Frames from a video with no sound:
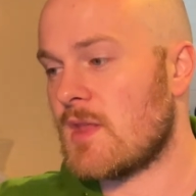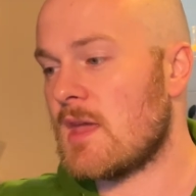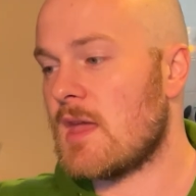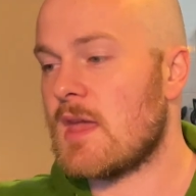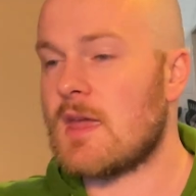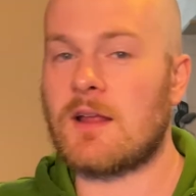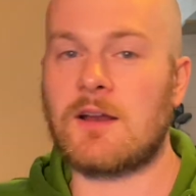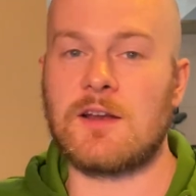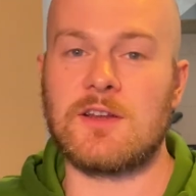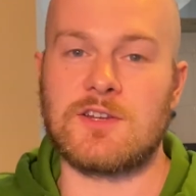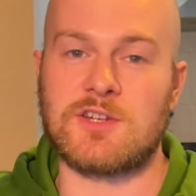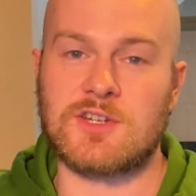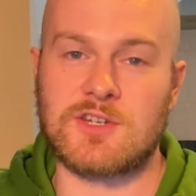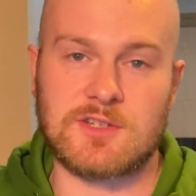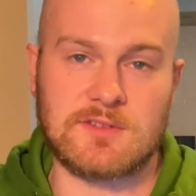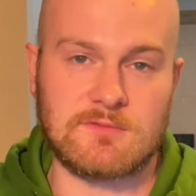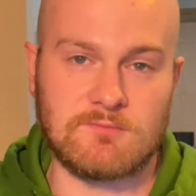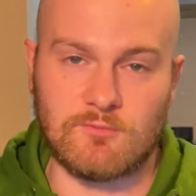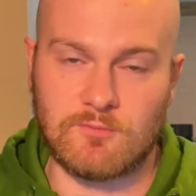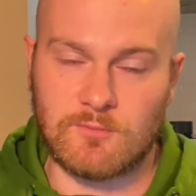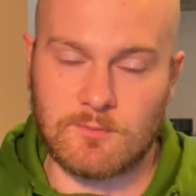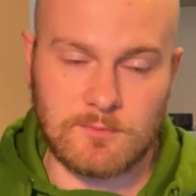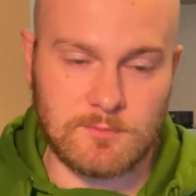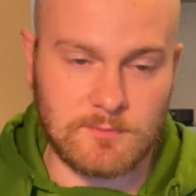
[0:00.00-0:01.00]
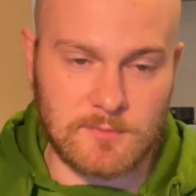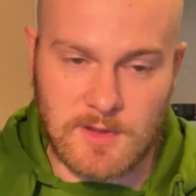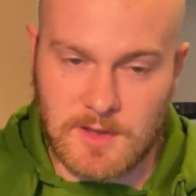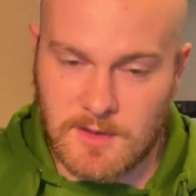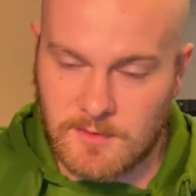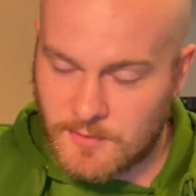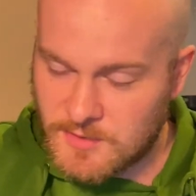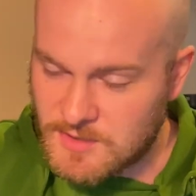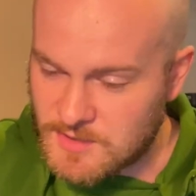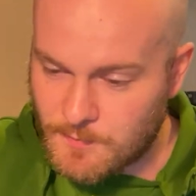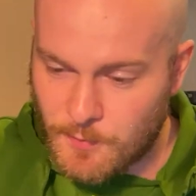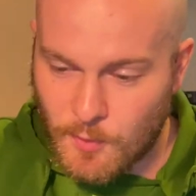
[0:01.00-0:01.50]
English
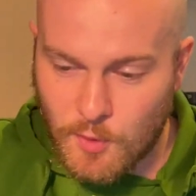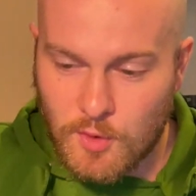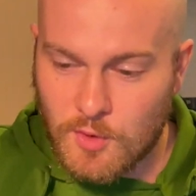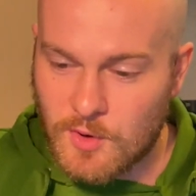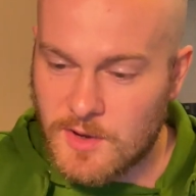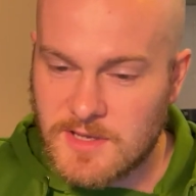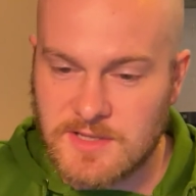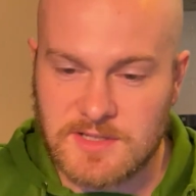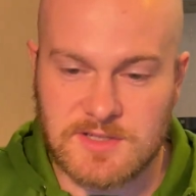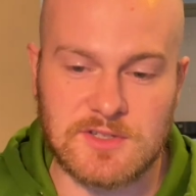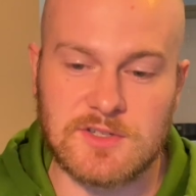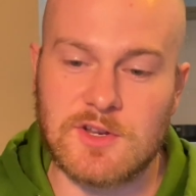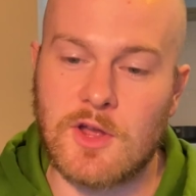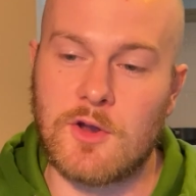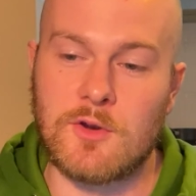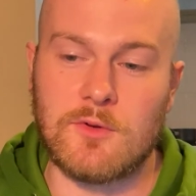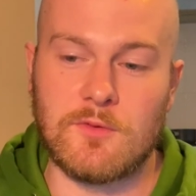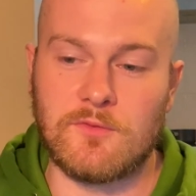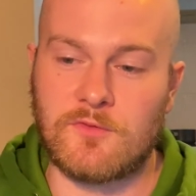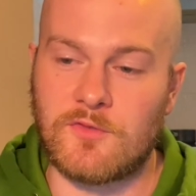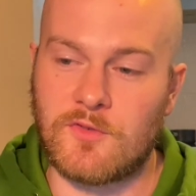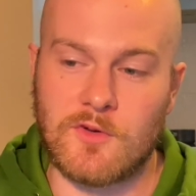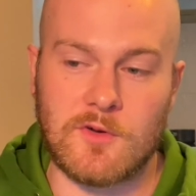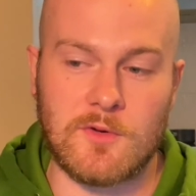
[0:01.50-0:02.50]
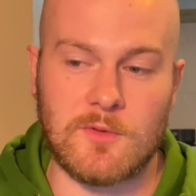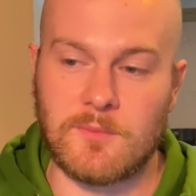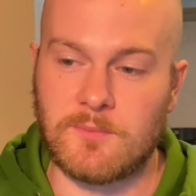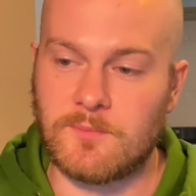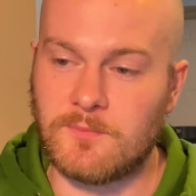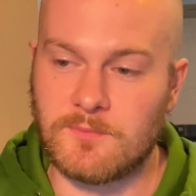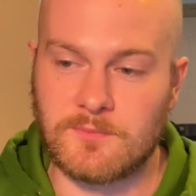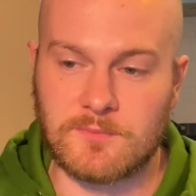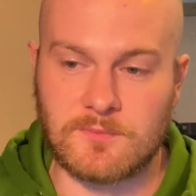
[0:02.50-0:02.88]
sport is known for,